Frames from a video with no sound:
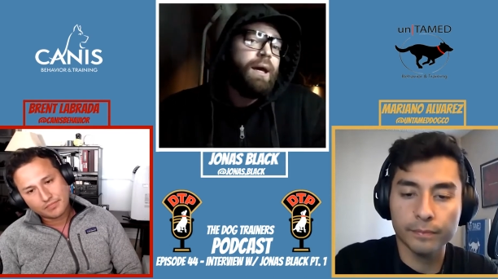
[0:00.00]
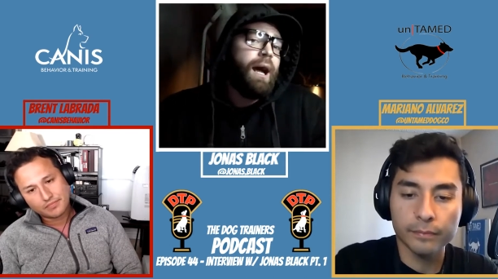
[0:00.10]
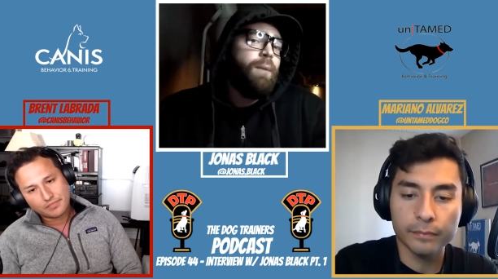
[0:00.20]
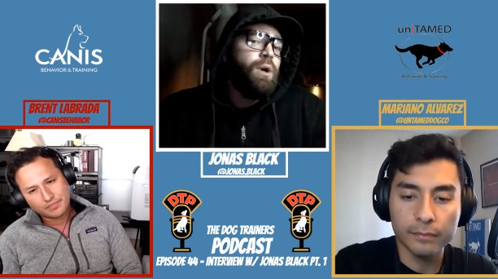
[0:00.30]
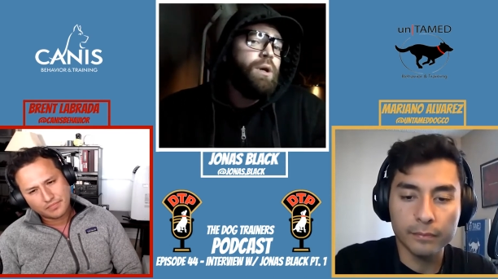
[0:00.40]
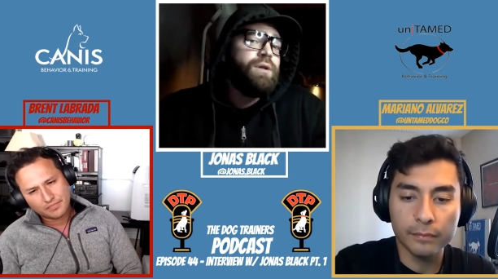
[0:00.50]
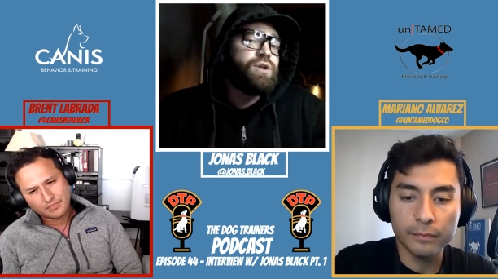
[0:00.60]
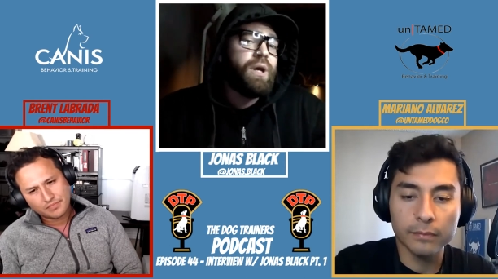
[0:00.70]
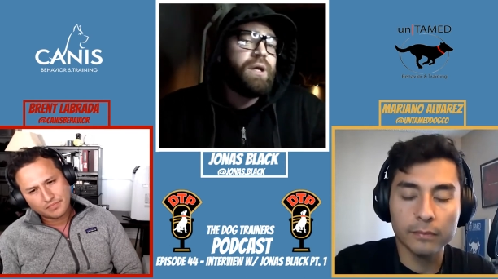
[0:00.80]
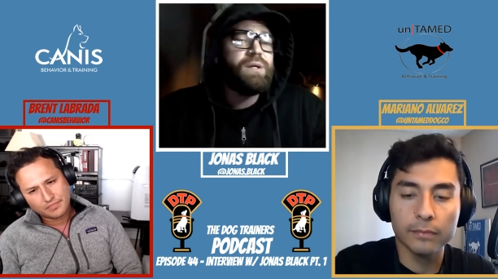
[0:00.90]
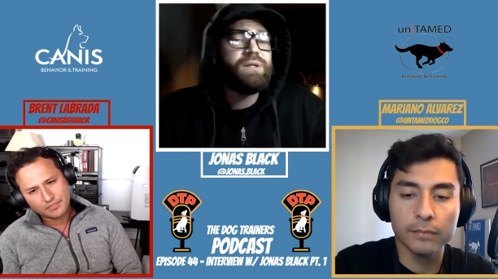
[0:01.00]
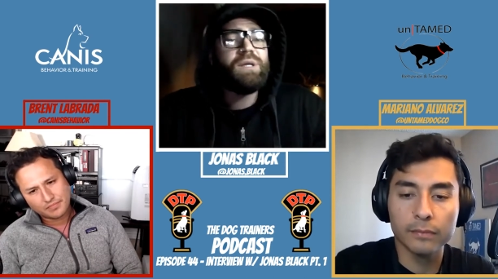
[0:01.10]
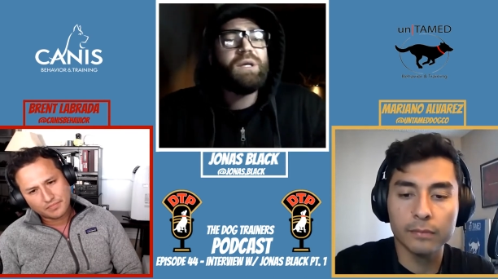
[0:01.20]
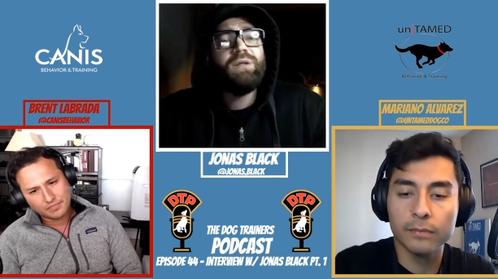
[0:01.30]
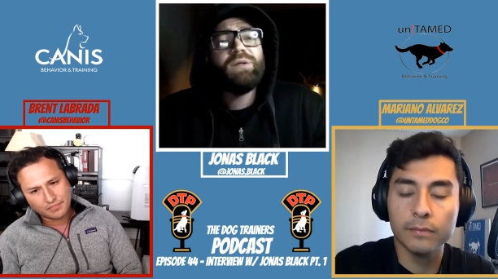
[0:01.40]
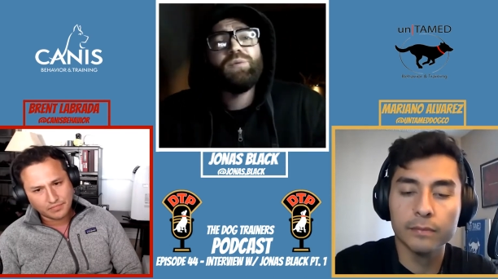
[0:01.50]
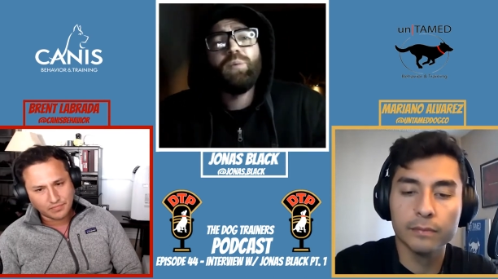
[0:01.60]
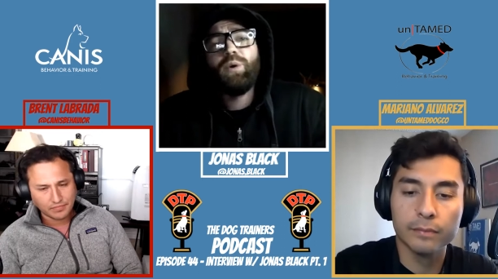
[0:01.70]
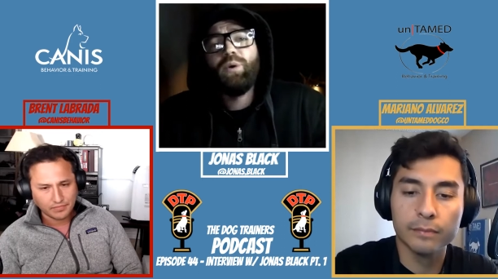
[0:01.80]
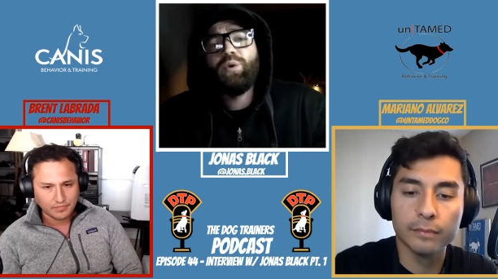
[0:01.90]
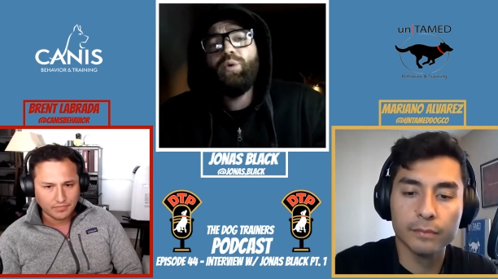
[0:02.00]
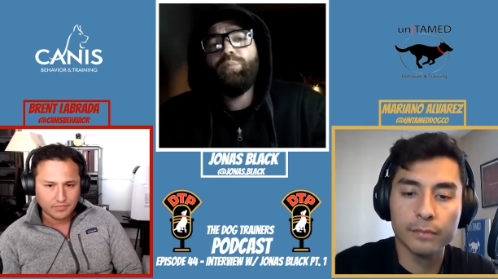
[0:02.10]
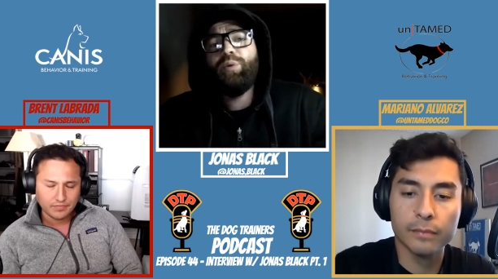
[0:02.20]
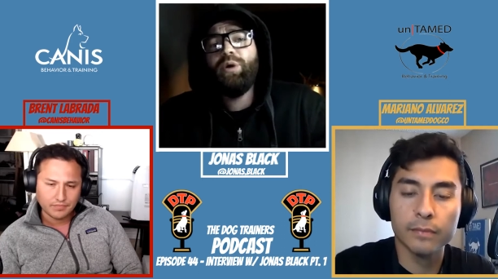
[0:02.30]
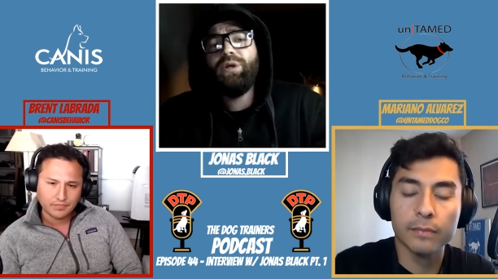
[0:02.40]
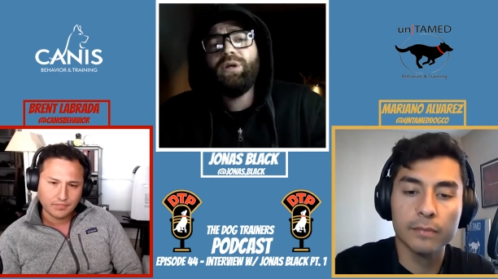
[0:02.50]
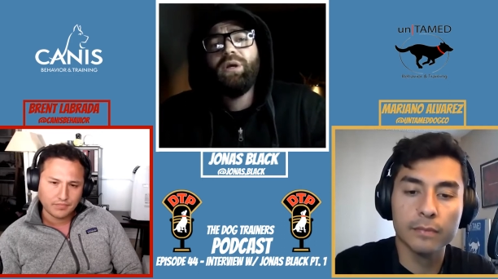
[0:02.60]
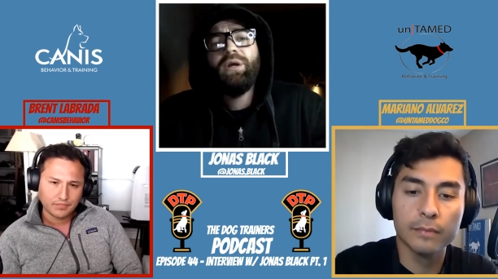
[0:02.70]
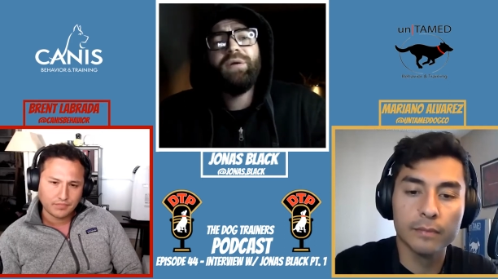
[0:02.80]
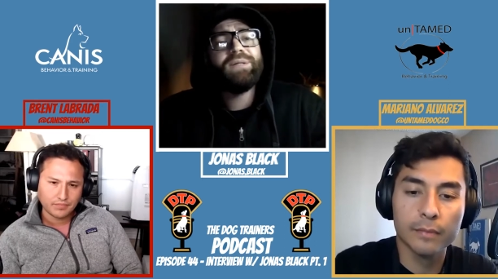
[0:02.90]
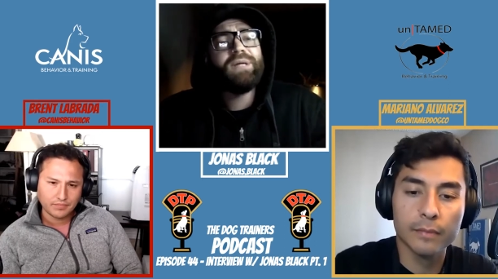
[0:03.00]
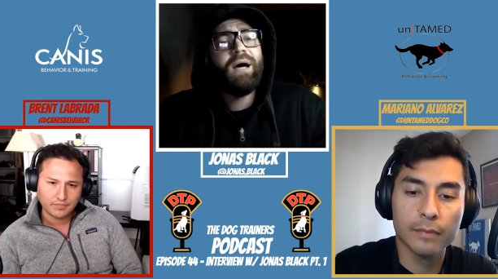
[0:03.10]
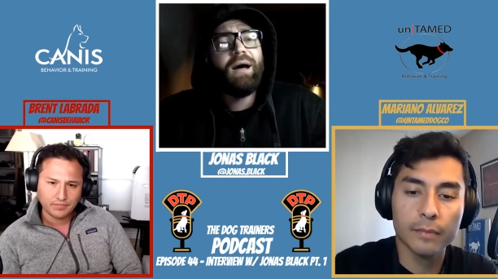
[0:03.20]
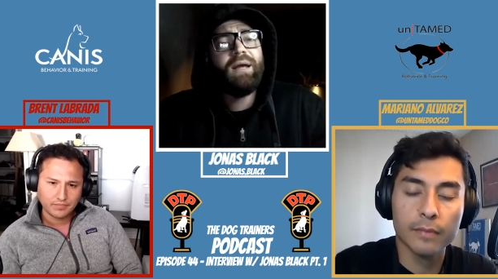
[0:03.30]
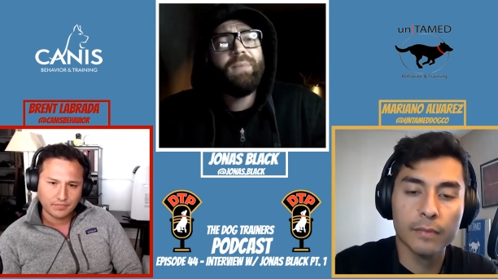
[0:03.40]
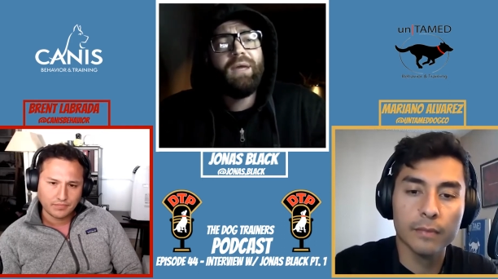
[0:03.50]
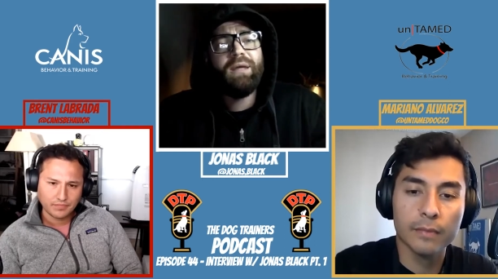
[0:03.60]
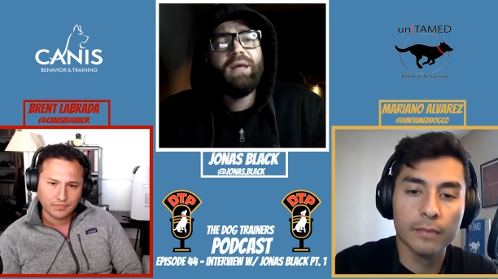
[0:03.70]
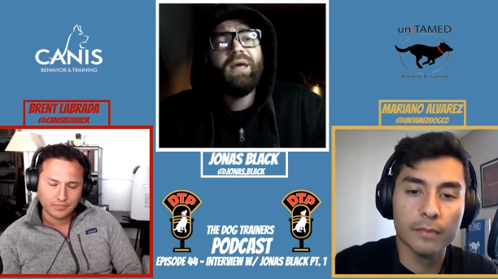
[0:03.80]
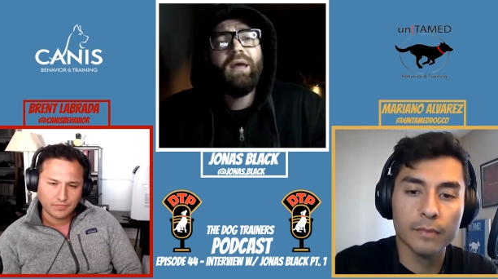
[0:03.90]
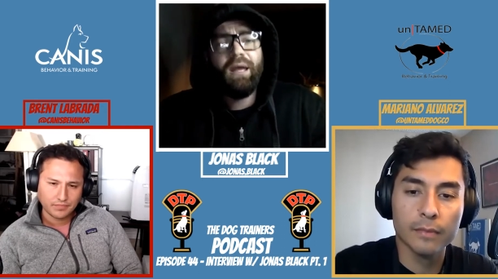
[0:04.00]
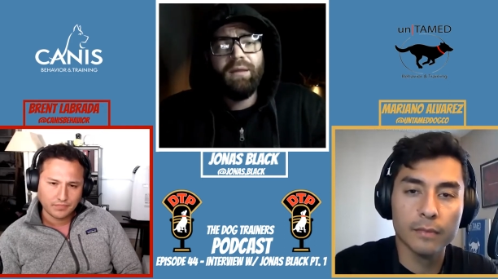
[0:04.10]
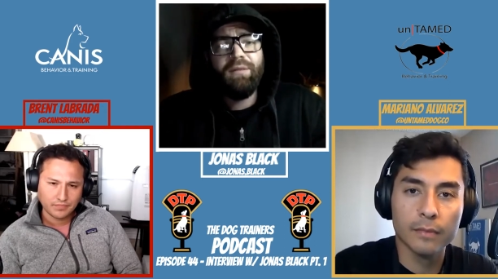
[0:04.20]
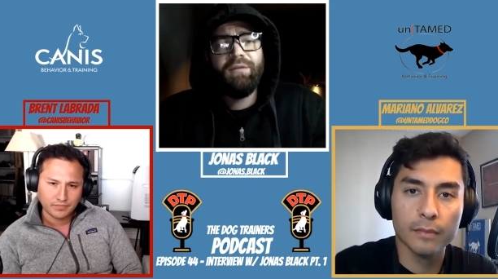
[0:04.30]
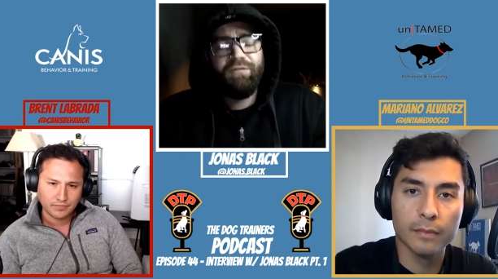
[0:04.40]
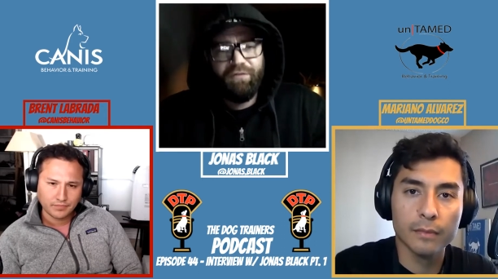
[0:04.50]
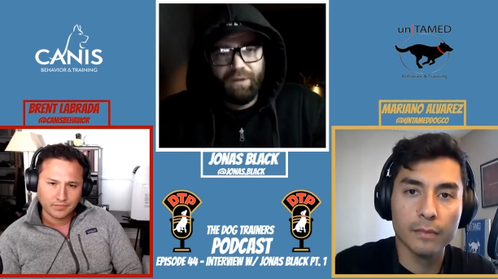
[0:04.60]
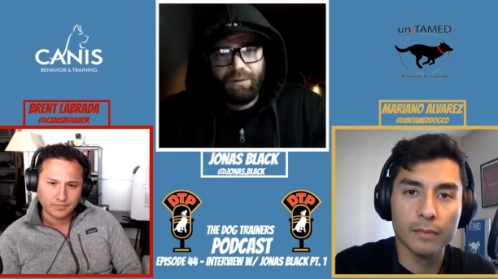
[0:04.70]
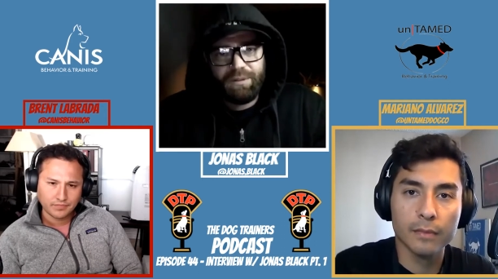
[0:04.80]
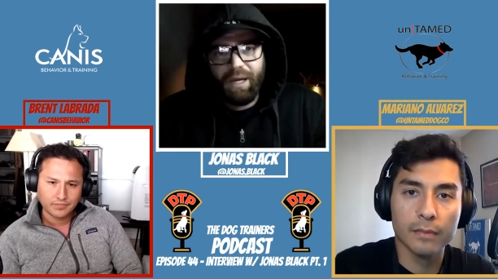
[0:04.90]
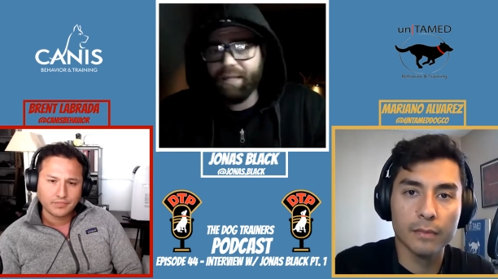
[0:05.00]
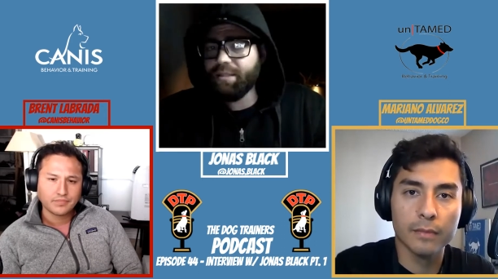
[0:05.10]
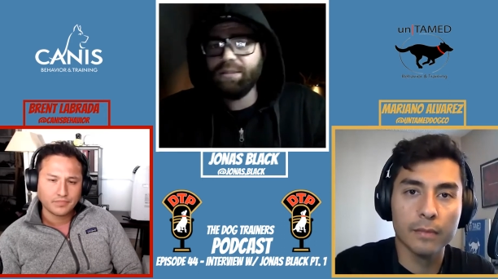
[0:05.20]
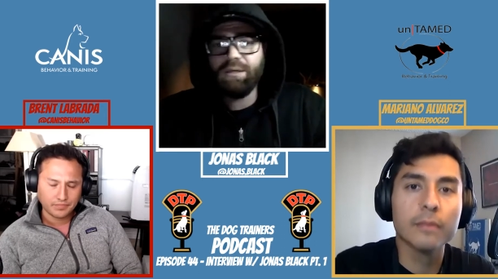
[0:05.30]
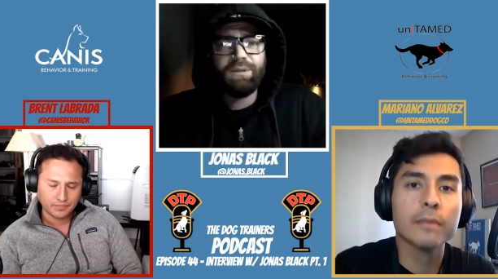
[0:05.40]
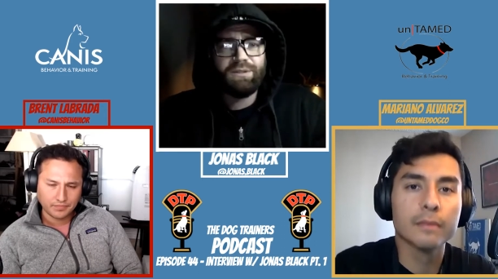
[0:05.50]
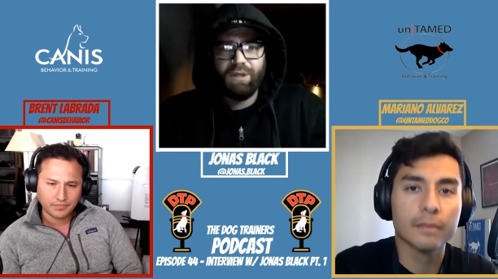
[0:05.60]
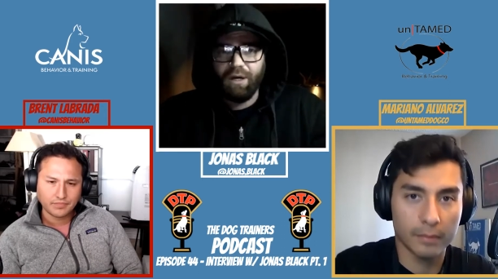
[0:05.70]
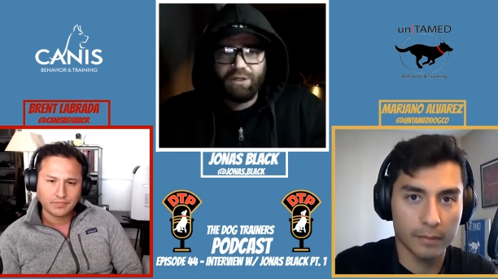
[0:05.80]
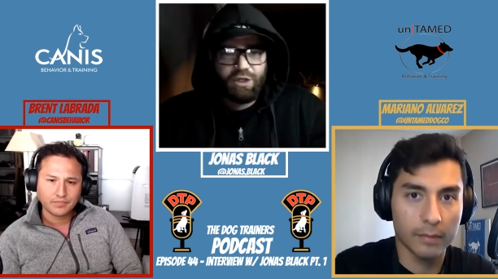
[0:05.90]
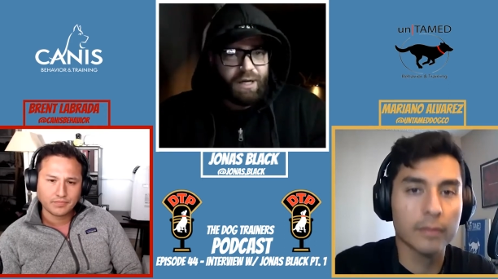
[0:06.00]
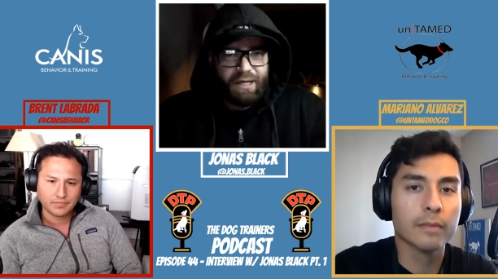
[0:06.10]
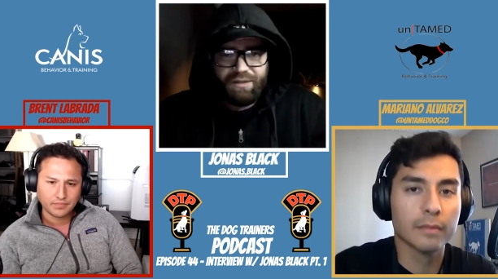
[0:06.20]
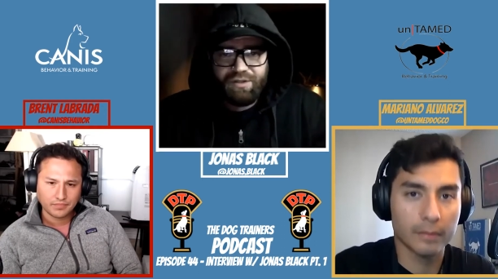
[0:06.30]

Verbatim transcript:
Speaker 1: And I'm one of the trainers in this world who put their time in in the field. I didn't go to mm-hmm. dog training